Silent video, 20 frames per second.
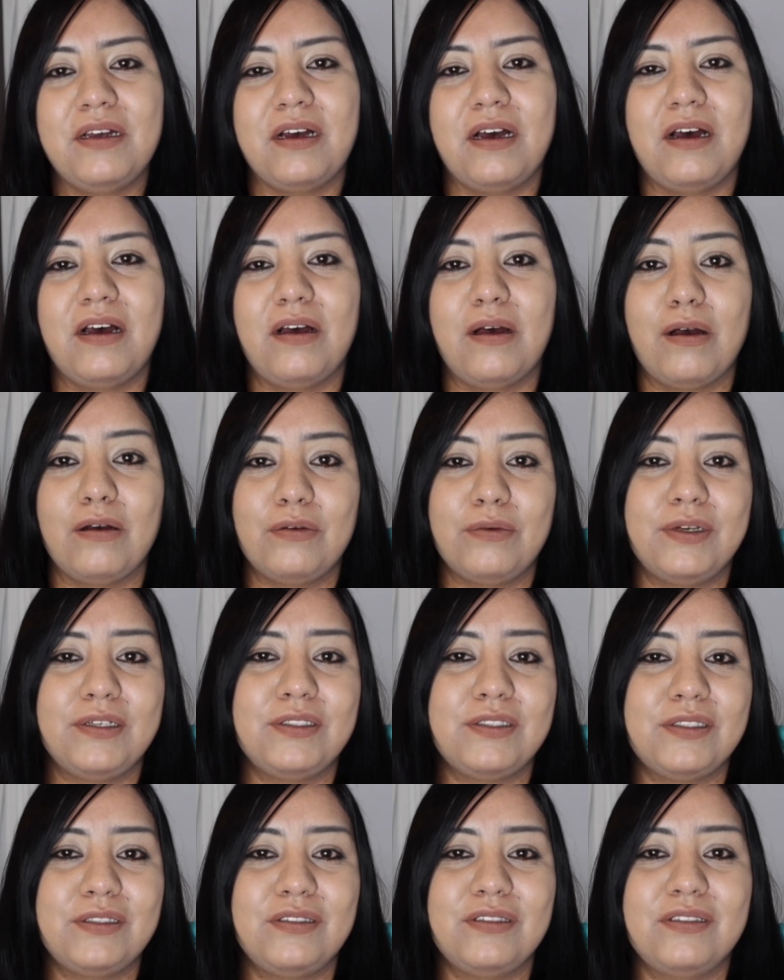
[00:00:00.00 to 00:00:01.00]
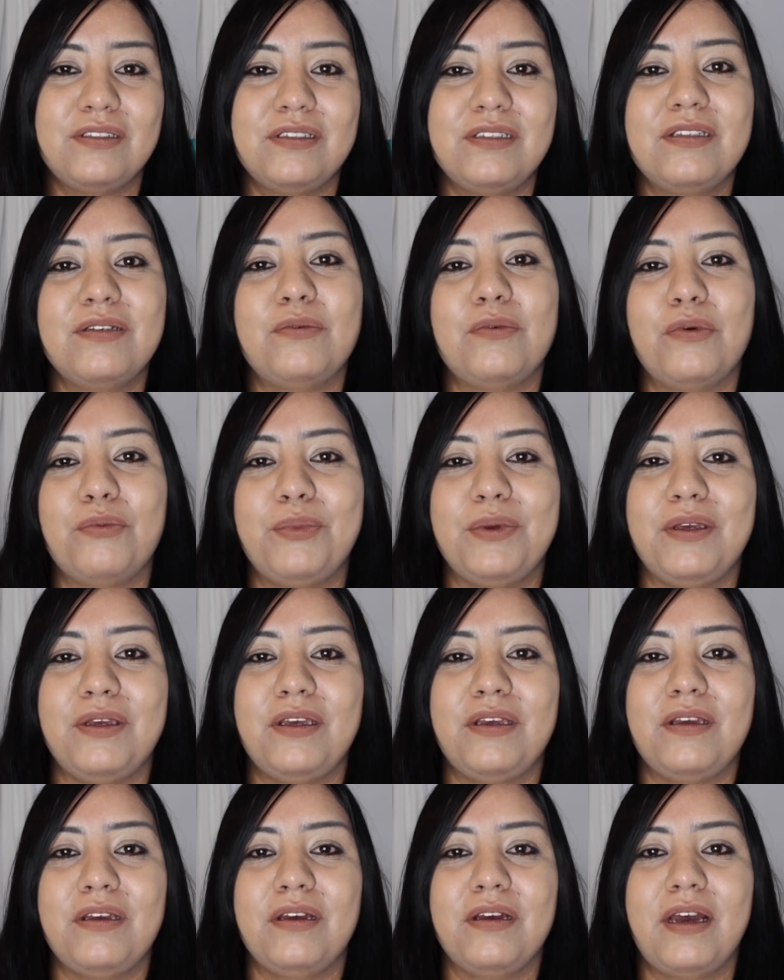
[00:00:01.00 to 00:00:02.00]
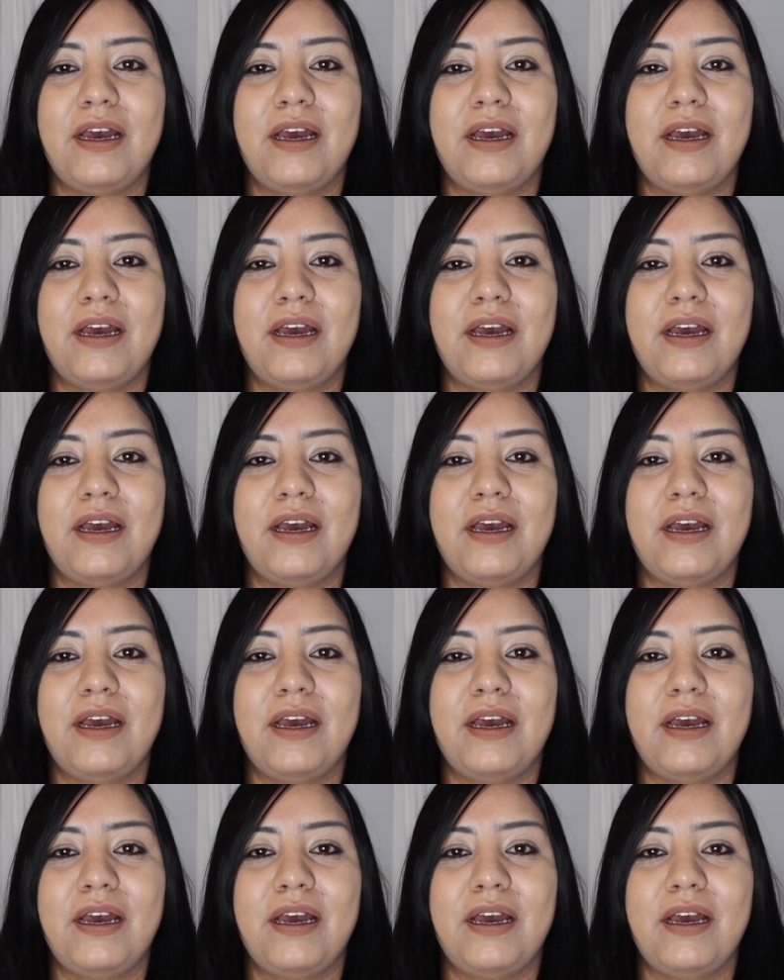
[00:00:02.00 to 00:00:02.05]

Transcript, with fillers: Uh, all questions will be